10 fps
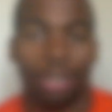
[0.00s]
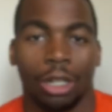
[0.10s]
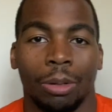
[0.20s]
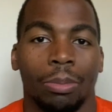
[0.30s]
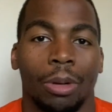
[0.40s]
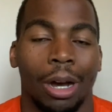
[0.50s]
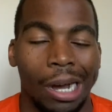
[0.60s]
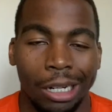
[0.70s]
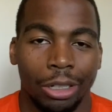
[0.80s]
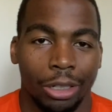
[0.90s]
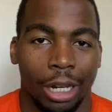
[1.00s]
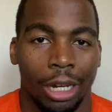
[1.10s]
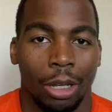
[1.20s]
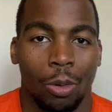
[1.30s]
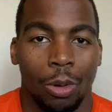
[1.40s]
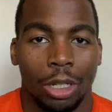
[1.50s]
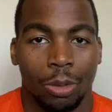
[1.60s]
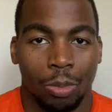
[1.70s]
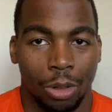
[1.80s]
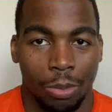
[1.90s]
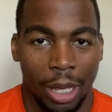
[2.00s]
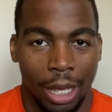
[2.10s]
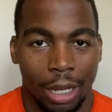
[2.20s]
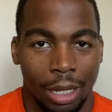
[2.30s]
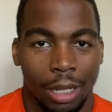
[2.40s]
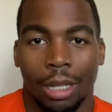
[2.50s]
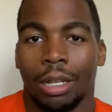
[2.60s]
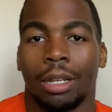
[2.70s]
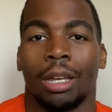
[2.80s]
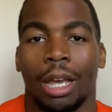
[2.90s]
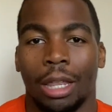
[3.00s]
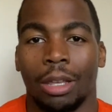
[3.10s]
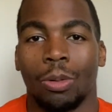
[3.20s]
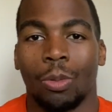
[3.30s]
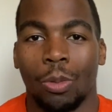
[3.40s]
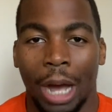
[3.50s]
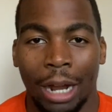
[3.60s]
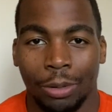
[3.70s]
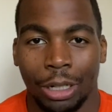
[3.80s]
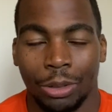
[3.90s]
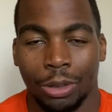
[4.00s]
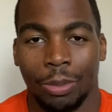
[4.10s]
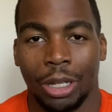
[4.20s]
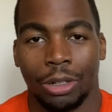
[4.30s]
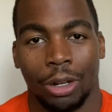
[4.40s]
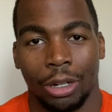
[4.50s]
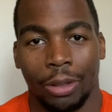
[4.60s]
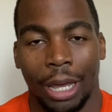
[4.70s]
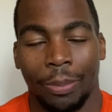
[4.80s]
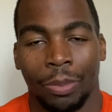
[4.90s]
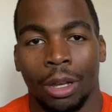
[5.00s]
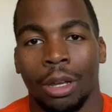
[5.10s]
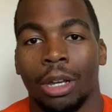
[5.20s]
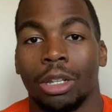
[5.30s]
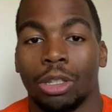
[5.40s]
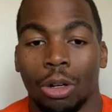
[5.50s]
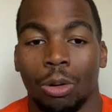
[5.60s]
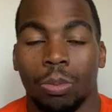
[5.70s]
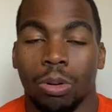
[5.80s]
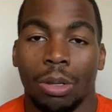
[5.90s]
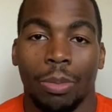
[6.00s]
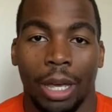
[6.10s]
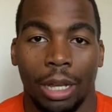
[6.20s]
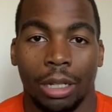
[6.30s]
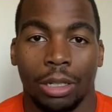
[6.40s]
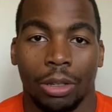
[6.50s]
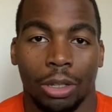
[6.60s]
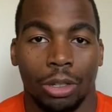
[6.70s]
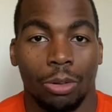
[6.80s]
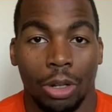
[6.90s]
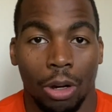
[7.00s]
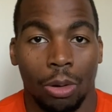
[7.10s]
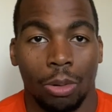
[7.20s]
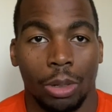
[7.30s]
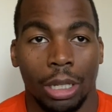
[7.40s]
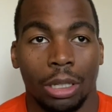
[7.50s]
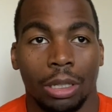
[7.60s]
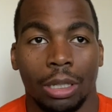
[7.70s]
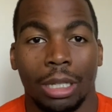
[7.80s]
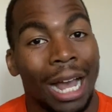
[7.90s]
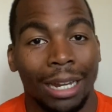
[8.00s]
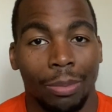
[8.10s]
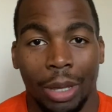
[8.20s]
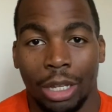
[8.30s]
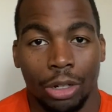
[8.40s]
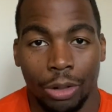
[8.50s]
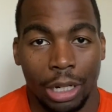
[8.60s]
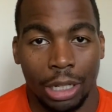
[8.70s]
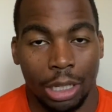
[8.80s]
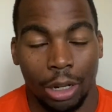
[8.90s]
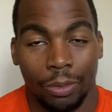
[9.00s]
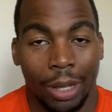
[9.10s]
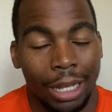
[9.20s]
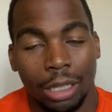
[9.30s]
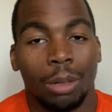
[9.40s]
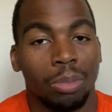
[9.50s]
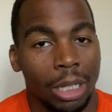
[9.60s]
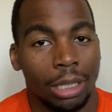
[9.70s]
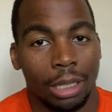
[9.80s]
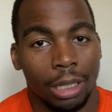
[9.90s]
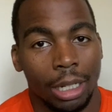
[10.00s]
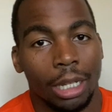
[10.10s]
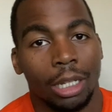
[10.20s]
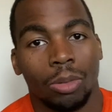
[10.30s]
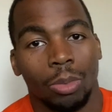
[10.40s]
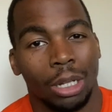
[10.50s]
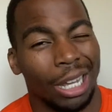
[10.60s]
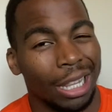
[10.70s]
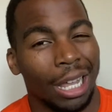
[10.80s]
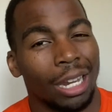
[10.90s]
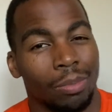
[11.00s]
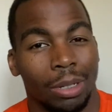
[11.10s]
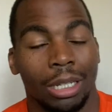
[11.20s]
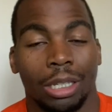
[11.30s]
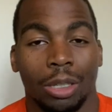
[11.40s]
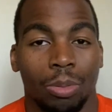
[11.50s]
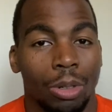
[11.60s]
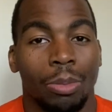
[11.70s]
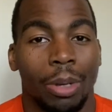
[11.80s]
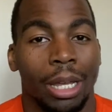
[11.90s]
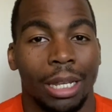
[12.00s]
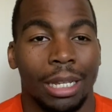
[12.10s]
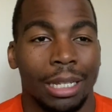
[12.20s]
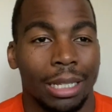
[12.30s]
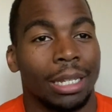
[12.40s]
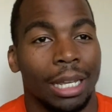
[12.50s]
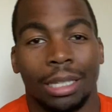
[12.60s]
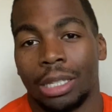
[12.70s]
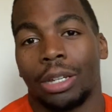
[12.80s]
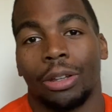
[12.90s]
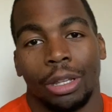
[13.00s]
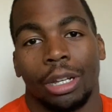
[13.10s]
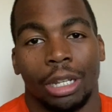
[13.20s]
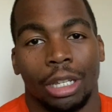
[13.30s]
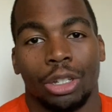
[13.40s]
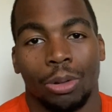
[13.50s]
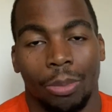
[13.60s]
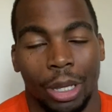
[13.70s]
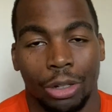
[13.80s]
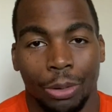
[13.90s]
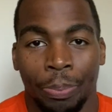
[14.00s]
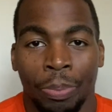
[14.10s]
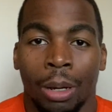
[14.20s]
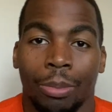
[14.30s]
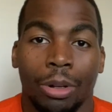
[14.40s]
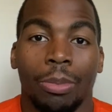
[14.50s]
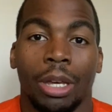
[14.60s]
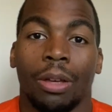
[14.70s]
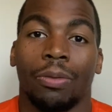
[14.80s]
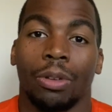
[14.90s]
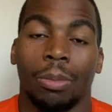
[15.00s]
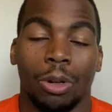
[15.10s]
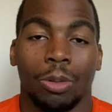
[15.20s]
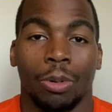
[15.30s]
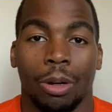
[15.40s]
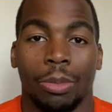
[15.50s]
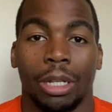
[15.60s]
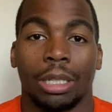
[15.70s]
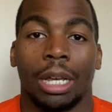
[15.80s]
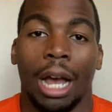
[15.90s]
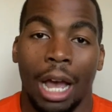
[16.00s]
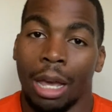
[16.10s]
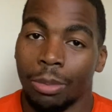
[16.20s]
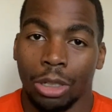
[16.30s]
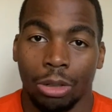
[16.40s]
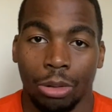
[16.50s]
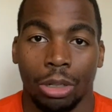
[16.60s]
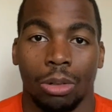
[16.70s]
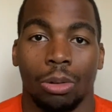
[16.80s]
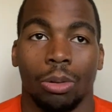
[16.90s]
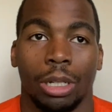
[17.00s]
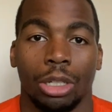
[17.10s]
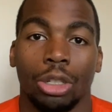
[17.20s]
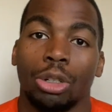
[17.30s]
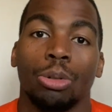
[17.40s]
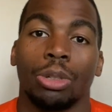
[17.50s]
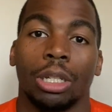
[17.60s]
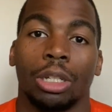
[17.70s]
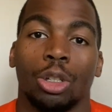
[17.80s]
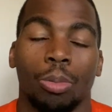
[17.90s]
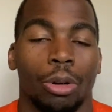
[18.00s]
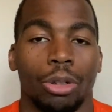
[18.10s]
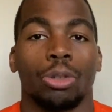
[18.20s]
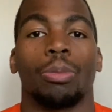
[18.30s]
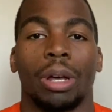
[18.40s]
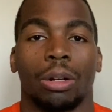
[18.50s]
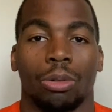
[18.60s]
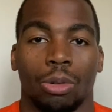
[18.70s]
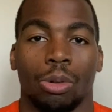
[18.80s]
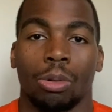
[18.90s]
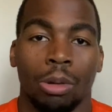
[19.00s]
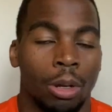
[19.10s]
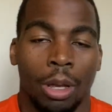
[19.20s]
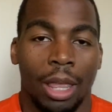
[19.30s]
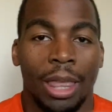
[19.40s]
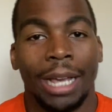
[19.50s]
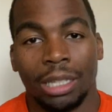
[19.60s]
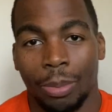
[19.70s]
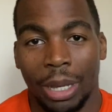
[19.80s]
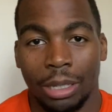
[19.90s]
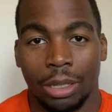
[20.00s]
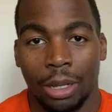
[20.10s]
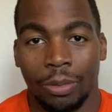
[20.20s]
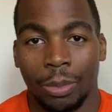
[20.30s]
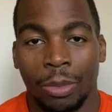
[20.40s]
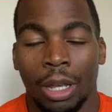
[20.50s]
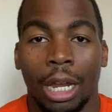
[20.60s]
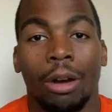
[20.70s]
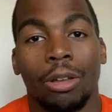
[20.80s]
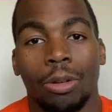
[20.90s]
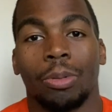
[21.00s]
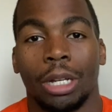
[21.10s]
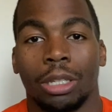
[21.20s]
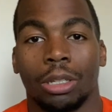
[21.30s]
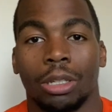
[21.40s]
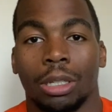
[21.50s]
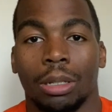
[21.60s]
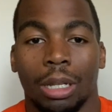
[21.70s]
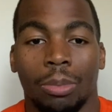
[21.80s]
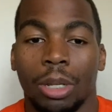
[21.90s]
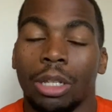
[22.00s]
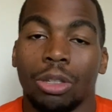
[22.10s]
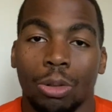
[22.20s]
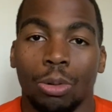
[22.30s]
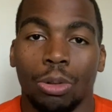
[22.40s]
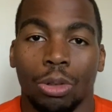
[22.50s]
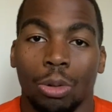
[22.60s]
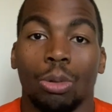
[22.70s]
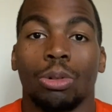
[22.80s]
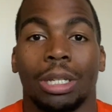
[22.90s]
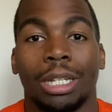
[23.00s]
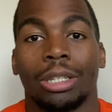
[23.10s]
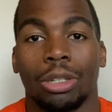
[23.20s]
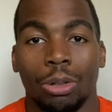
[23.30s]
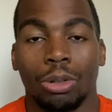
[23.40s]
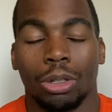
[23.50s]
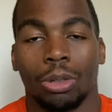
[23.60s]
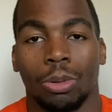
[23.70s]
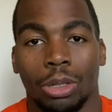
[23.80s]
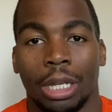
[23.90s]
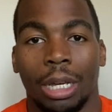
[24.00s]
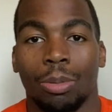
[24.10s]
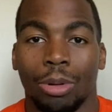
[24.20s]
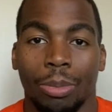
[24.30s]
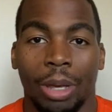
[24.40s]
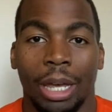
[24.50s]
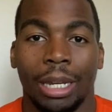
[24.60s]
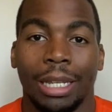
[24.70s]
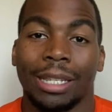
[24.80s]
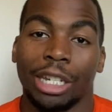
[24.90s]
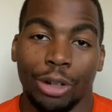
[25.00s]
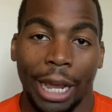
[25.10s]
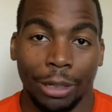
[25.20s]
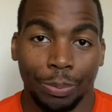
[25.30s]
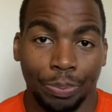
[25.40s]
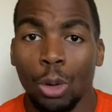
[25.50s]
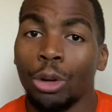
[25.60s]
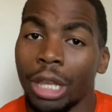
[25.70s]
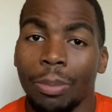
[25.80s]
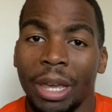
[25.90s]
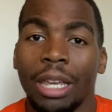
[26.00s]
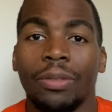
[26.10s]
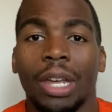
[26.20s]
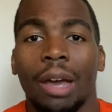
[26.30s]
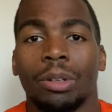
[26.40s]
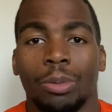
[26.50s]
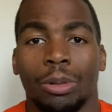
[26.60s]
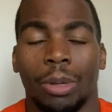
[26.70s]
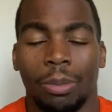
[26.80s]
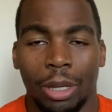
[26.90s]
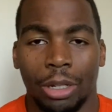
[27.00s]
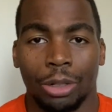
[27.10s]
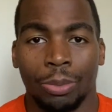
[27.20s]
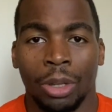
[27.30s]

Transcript: up, understanding what is pre-med, and then how do I choose a major under that. So pre-med, so that you know, is not a major in itself. At some places it is, but a lot of places pre-med isn't necessarily gonna get you a major. Pre-med, for the most part, means that I am a student who is choosing to pursue medical school. That's the basis of it. Now, other places and many schools and institutions will say pre-med is a track, or they may even have a pre-med major.